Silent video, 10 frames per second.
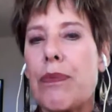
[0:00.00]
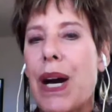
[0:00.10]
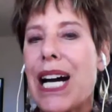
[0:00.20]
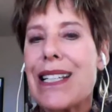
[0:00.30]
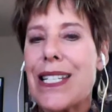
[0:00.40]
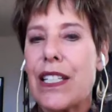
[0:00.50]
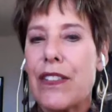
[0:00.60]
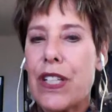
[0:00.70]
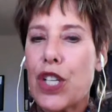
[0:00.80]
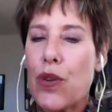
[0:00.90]
positive,
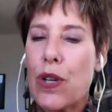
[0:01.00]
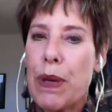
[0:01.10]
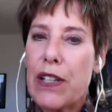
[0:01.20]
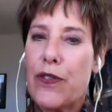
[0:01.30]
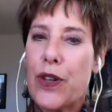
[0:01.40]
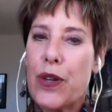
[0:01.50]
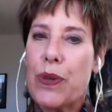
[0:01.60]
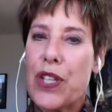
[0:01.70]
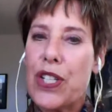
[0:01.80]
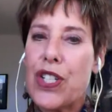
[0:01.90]
that's going back and forth
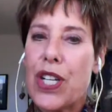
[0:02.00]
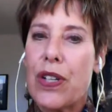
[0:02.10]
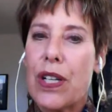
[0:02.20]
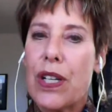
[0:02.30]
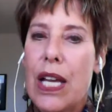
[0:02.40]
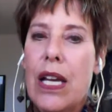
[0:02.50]
with each other,